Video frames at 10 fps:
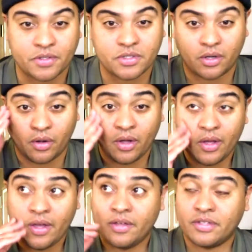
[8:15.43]
So
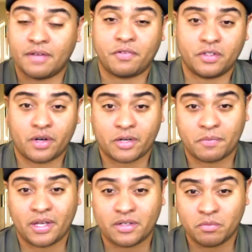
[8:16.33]
definitely
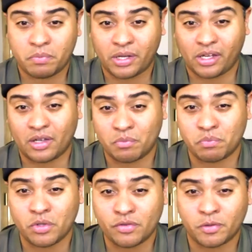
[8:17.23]
recommend picking a
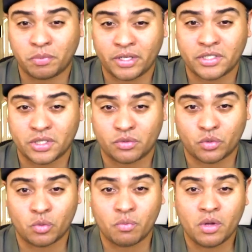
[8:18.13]
beautiful place in the
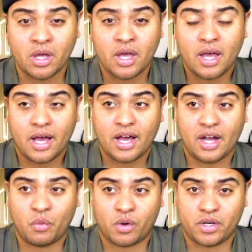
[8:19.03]
room
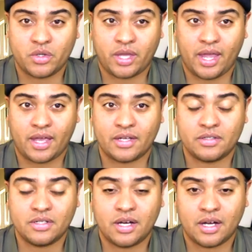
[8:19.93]
where you can